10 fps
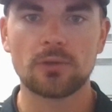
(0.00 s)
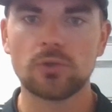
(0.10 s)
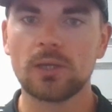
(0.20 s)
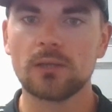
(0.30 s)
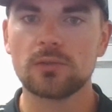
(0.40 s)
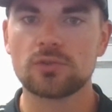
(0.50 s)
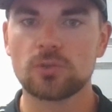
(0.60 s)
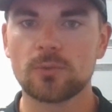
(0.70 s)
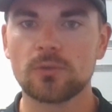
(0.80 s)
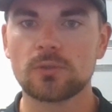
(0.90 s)
you can
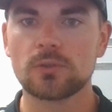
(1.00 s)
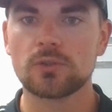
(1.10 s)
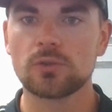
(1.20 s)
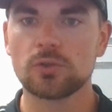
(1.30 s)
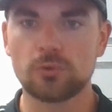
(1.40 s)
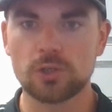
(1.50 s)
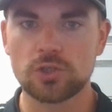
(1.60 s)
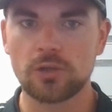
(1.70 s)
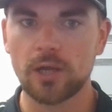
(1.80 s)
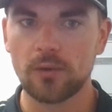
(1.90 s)
contribute to a
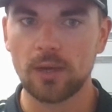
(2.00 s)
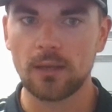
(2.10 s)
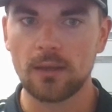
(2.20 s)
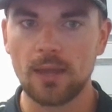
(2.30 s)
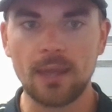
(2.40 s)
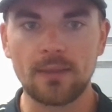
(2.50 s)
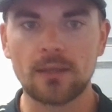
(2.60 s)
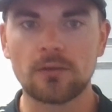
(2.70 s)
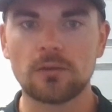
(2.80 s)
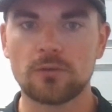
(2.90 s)
traditional IRA and
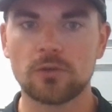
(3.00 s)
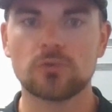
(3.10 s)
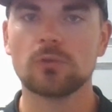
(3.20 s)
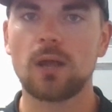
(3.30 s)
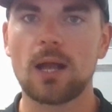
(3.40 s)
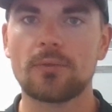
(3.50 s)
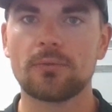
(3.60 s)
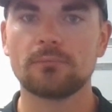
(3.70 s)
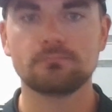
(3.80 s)
then convert to a Roth.